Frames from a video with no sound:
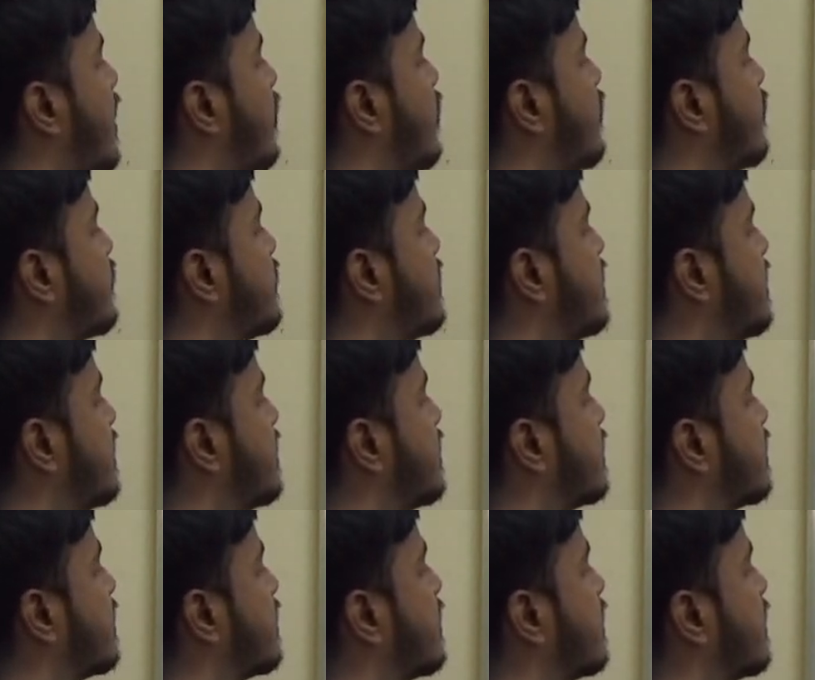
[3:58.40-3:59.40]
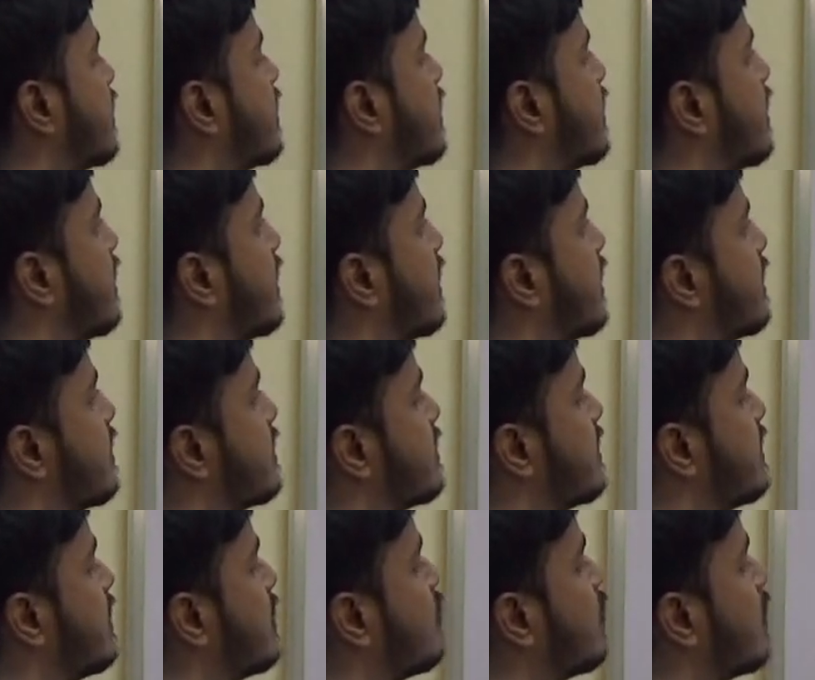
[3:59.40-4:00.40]
of t is
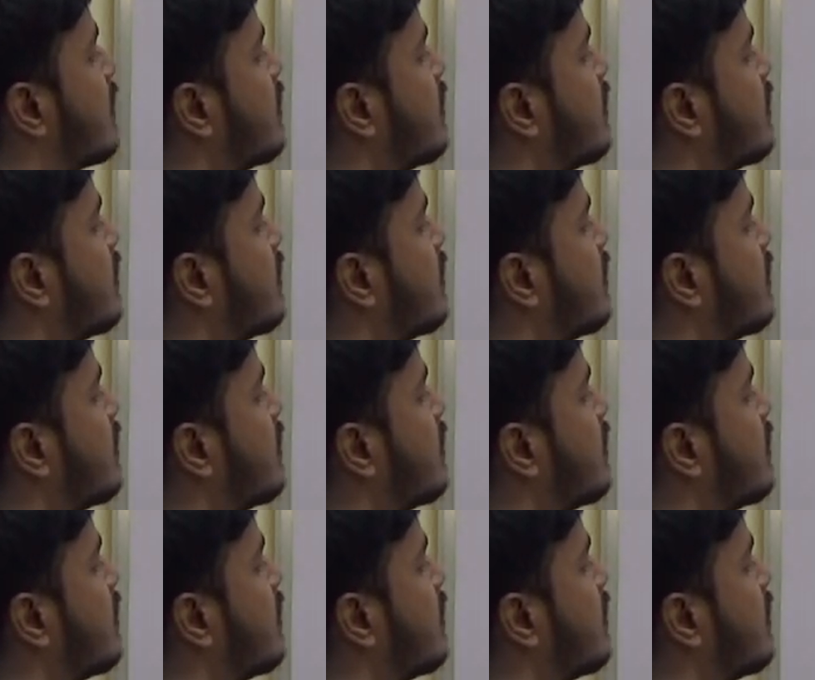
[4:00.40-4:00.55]
equal